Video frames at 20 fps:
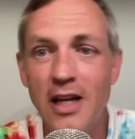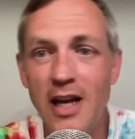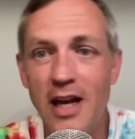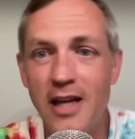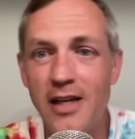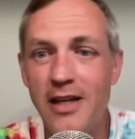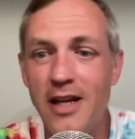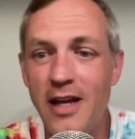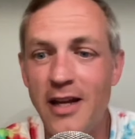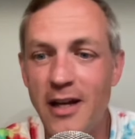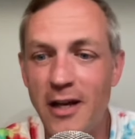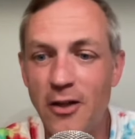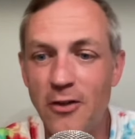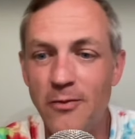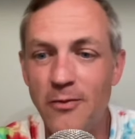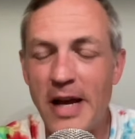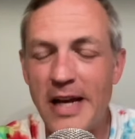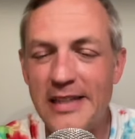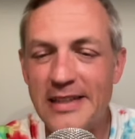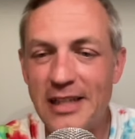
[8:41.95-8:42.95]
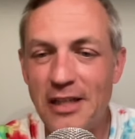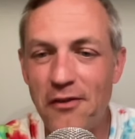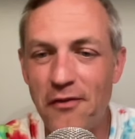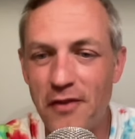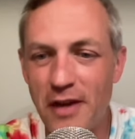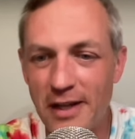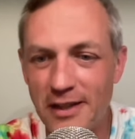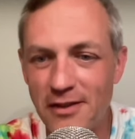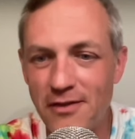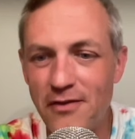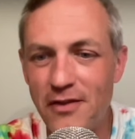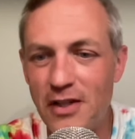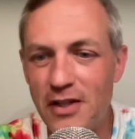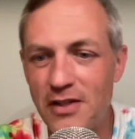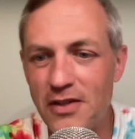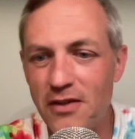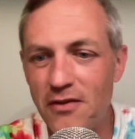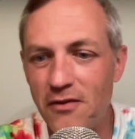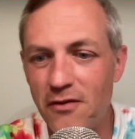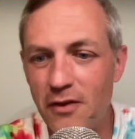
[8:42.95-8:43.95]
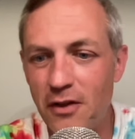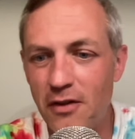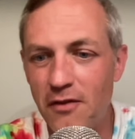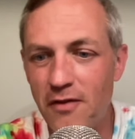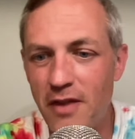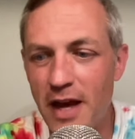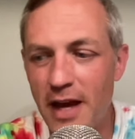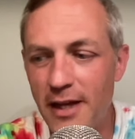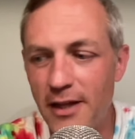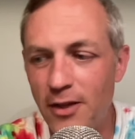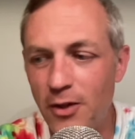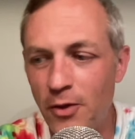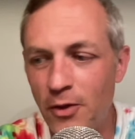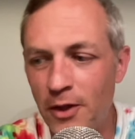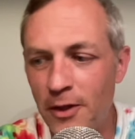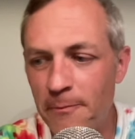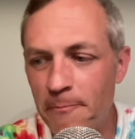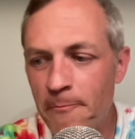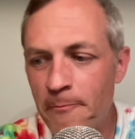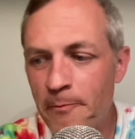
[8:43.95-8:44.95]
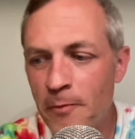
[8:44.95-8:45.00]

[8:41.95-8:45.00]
and and held back the effectiveness of of that unit.